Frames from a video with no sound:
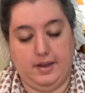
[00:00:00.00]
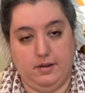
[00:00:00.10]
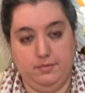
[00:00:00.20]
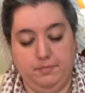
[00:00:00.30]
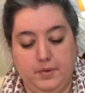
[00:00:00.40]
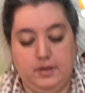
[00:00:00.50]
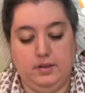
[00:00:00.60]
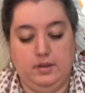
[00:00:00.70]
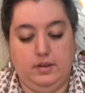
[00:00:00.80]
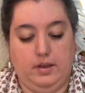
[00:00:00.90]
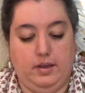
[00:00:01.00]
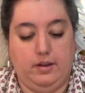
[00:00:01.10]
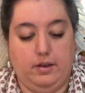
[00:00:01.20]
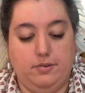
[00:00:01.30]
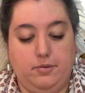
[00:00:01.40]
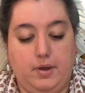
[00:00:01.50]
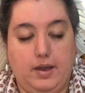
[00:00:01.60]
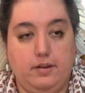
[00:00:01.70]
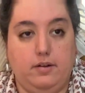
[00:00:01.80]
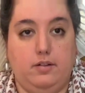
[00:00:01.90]
down and I also
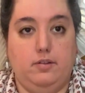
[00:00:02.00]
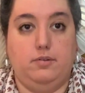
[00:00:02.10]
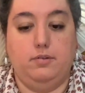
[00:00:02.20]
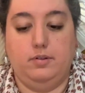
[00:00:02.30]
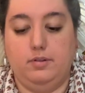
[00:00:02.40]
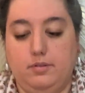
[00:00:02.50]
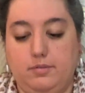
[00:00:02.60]
added a little